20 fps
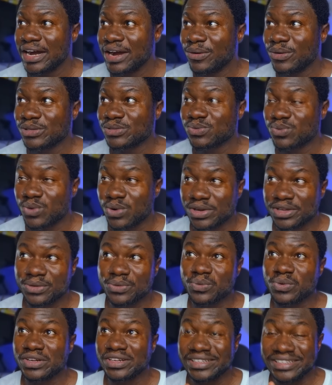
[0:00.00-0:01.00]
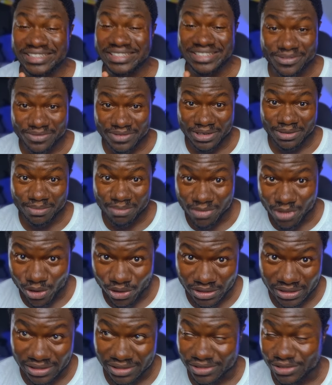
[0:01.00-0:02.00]
I was working with a different
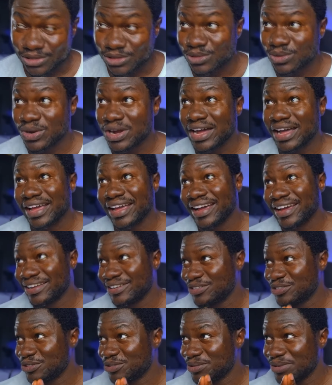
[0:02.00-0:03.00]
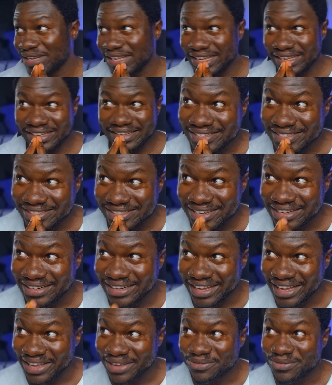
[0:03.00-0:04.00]
model, so I had to like start
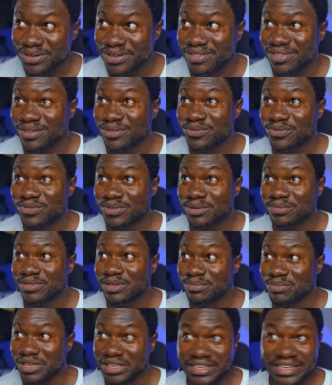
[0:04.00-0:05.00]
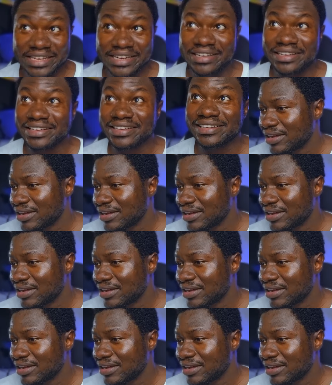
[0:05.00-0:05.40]
everything from the beginning.